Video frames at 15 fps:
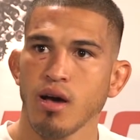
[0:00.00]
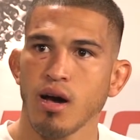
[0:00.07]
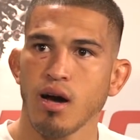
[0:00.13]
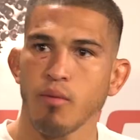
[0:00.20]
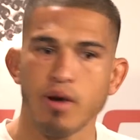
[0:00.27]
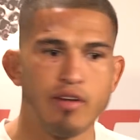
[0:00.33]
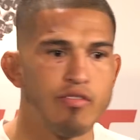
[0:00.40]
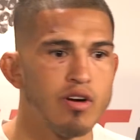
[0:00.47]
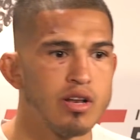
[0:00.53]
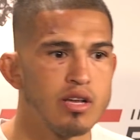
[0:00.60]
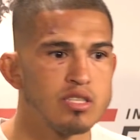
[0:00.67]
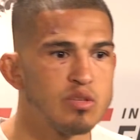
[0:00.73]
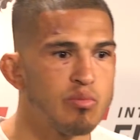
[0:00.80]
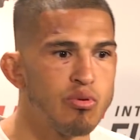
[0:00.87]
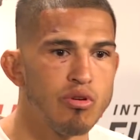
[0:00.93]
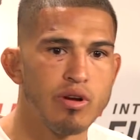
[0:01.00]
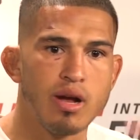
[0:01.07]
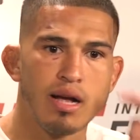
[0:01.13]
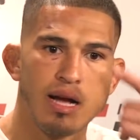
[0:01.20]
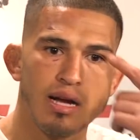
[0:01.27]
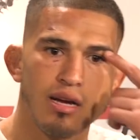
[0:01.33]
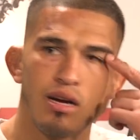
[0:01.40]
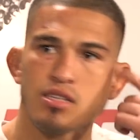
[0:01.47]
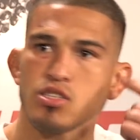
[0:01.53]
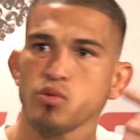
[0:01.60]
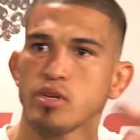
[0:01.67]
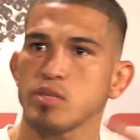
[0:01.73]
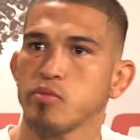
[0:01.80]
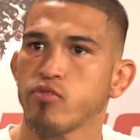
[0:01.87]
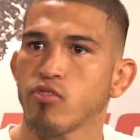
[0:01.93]
Um, when I fought Dustin Poirier, I got cut two
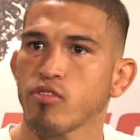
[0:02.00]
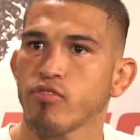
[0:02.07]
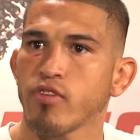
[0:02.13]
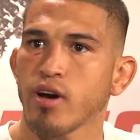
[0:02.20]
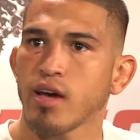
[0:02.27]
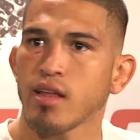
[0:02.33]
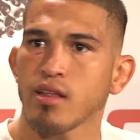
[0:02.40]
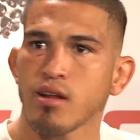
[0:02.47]
weeks before the fight.